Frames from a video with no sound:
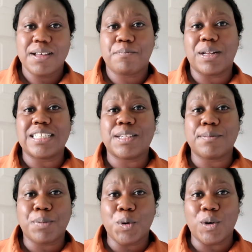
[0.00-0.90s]
But it's
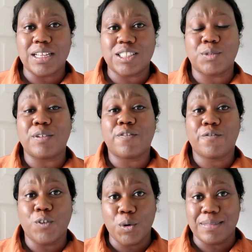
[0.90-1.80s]
important to
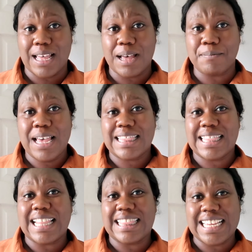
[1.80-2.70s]
inform them
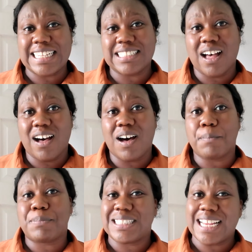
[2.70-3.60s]
that these
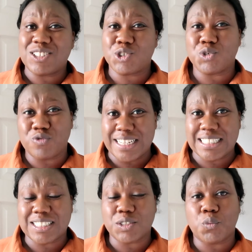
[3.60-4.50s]
are potential
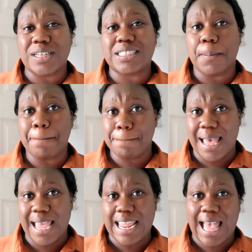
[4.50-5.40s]
risks which
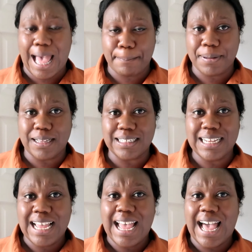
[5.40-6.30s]
may happen,
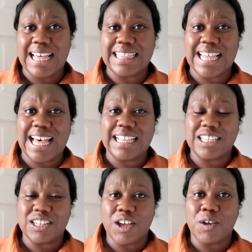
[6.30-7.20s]
and that,
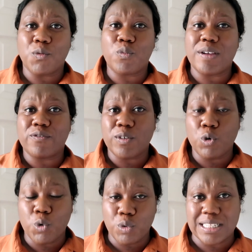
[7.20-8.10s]
with
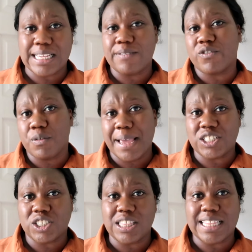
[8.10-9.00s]
all this
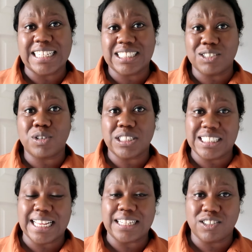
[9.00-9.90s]
information, they still
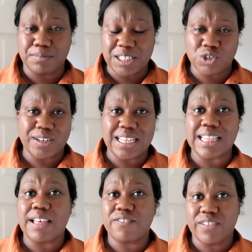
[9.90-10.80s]
consent to me
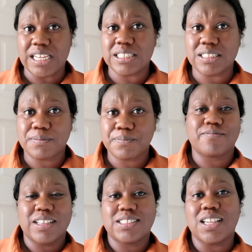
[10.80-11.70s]
treating their feet.
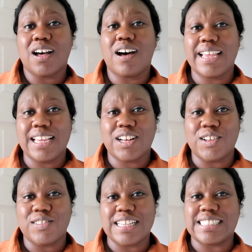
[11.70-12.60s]
So I
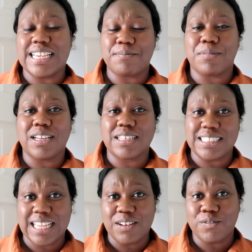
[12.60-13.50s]
include this in my
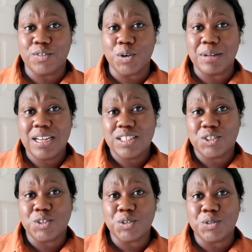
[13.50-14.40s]
consent form
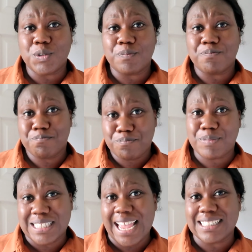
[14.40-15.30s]
to
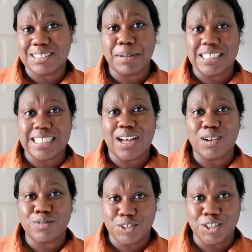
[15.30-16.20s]
protect
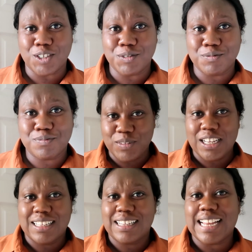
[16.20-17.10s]
myself too.
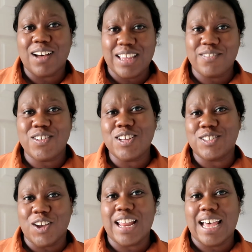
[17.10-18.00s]
Now, if you
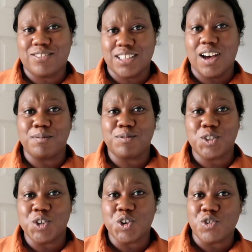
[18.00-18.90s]
don't have time
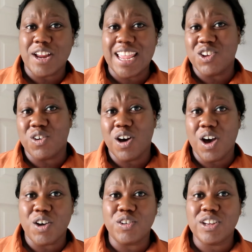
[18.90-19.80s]
to create your
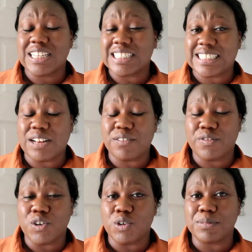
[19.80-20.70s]
own consent
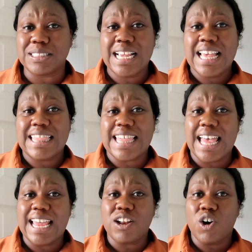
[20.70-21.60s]
forms,
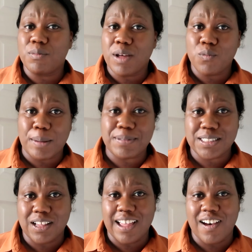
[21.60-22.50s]
then on my
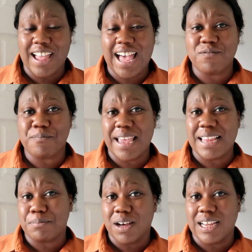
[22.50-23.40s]
website I have
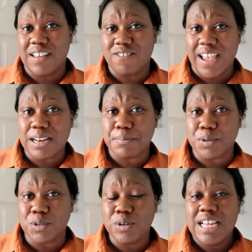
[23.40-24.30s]
made mine
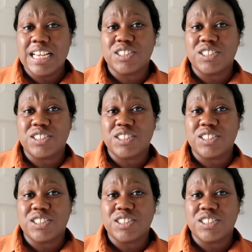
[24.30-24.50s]
available.